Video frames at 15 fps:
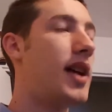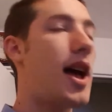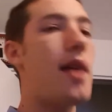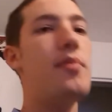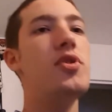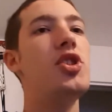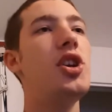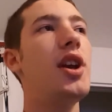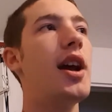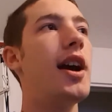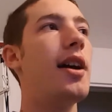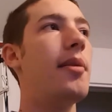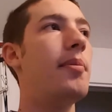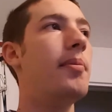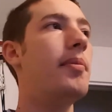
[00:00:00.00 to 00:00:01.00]

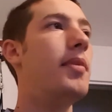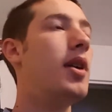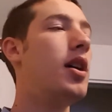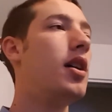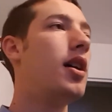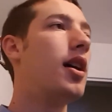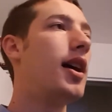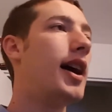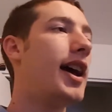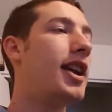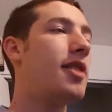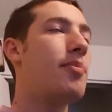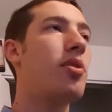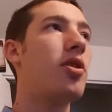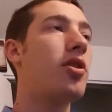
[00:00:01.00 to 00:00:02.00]
MGM,
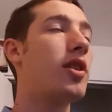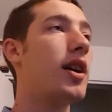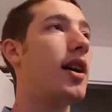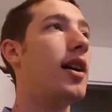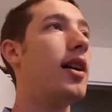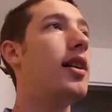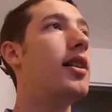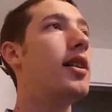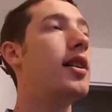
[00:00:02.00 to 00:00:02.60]
Annapurna,